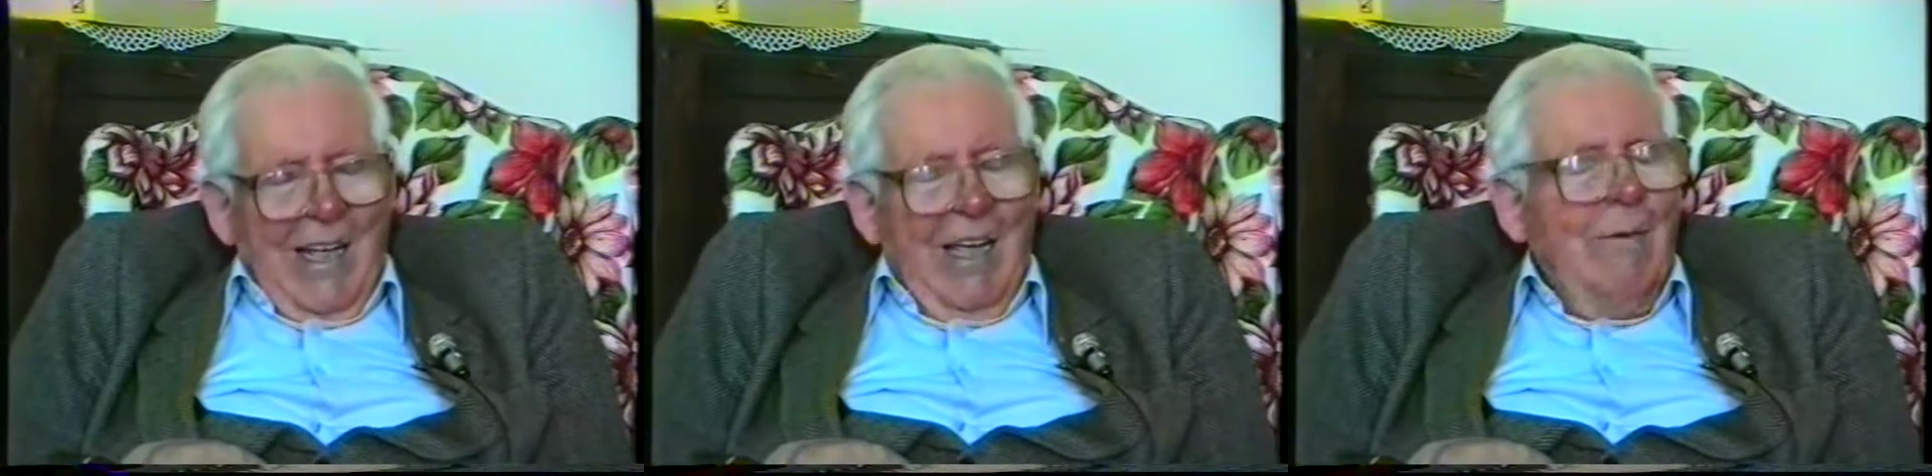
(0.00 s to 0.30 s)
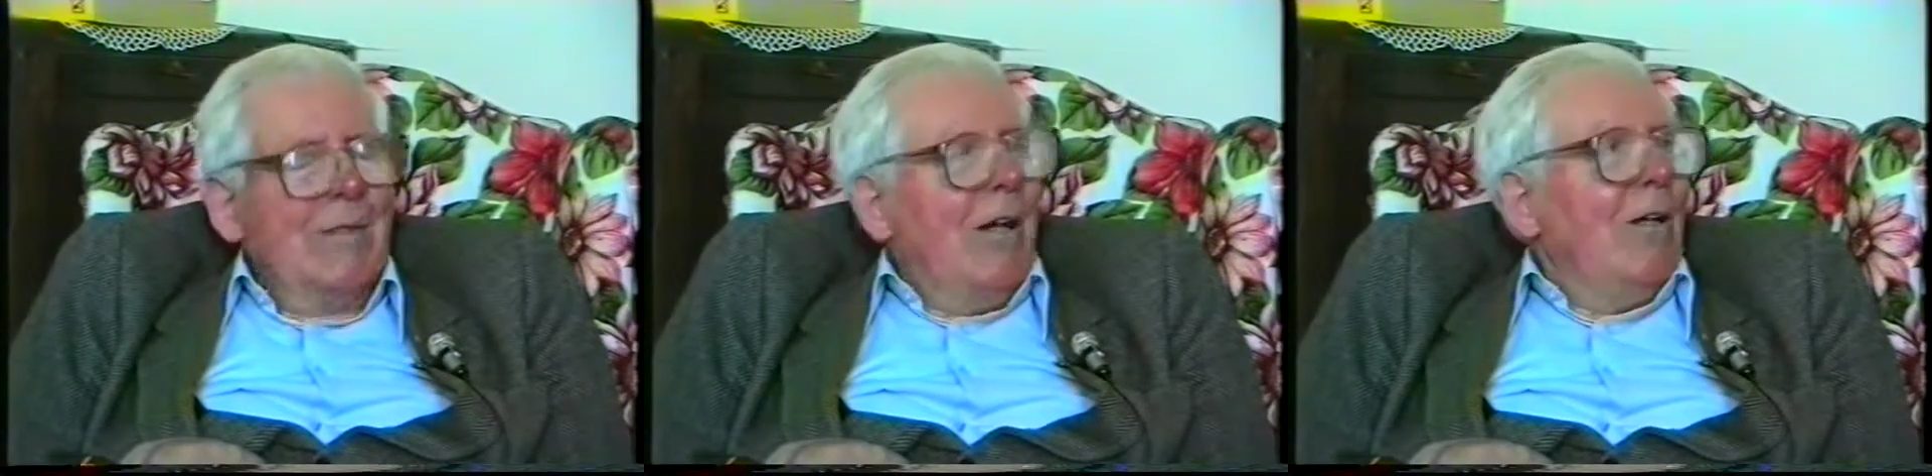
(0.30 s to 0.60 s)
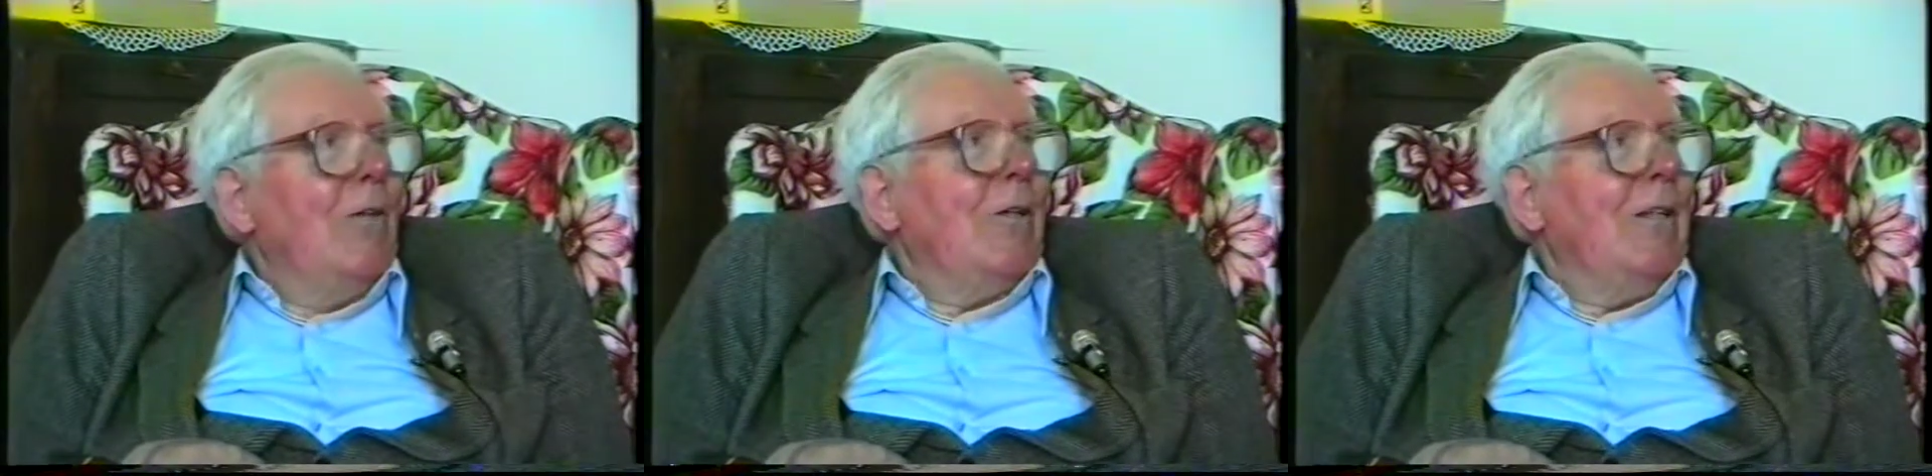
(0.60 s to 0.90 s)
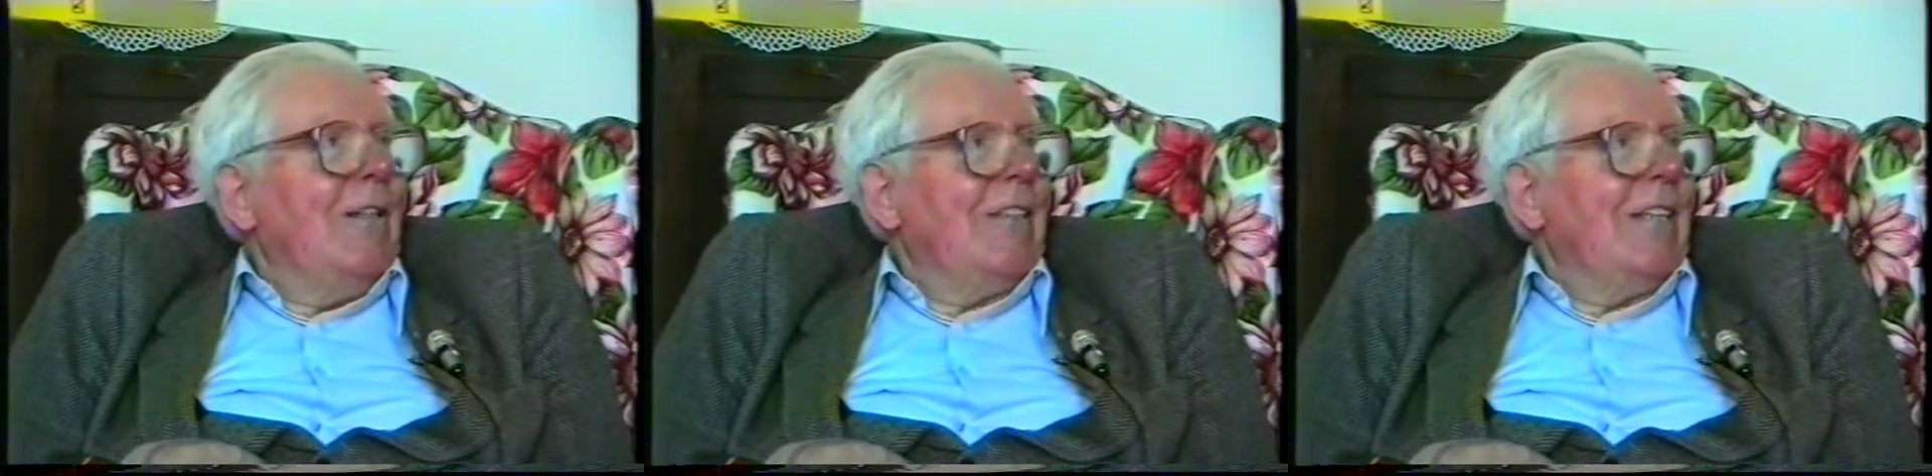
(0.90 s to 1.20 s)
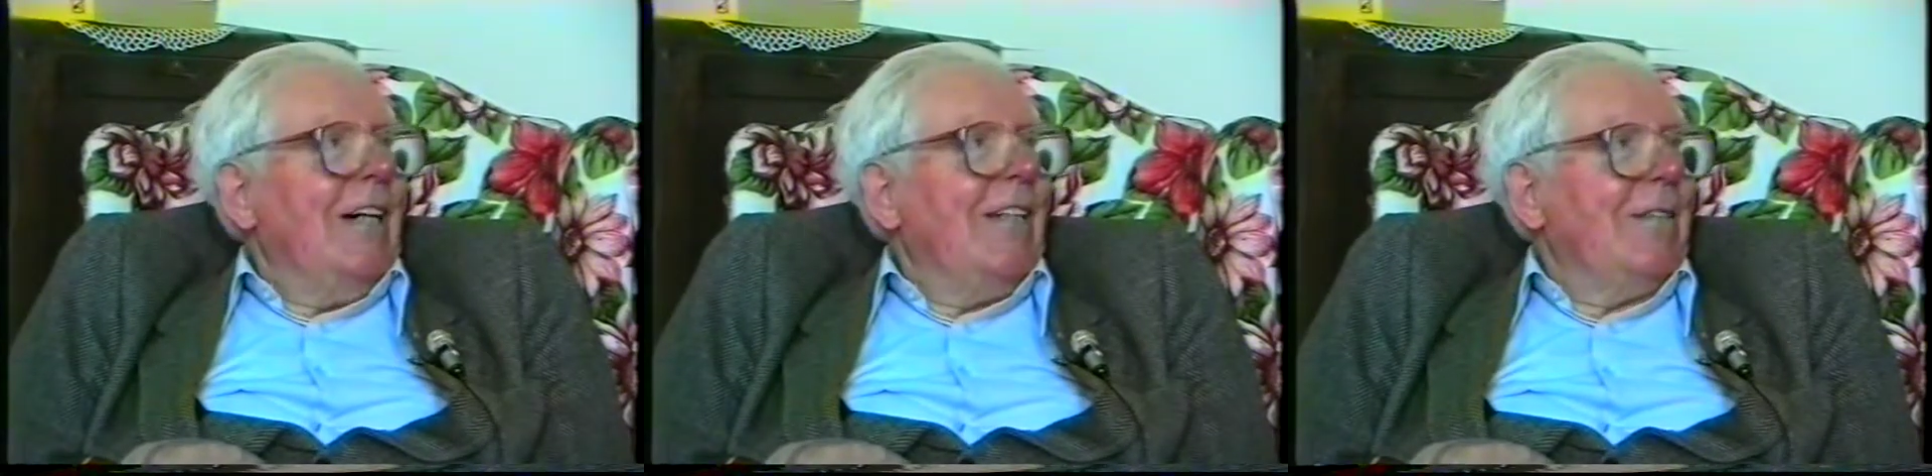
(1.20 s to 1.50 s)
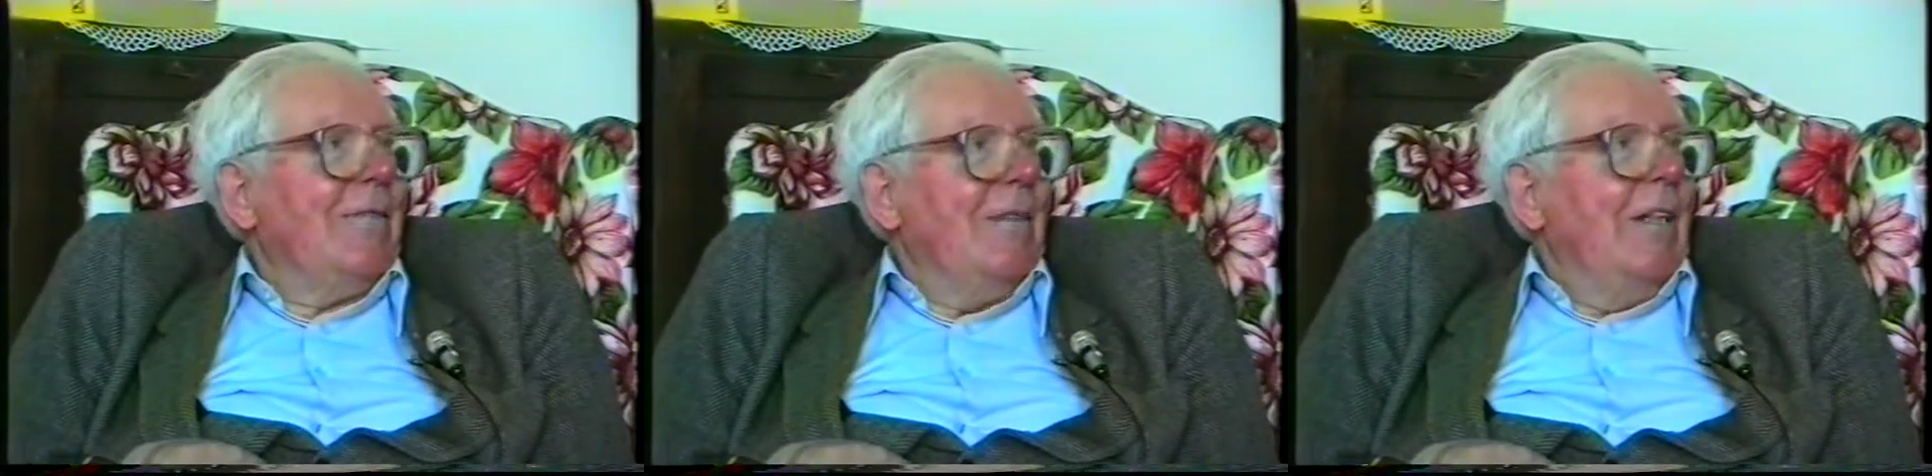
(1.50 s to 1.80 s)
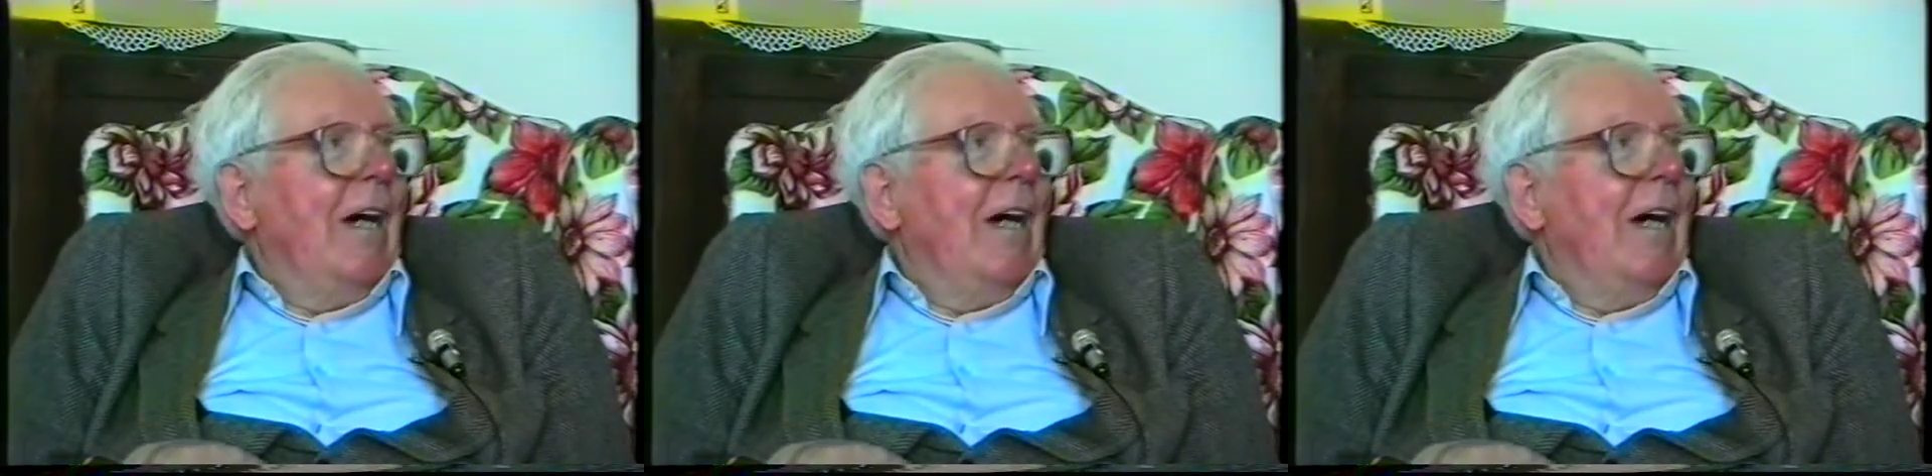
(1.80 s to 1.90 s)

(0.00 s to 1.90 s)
Here was I looking at stars of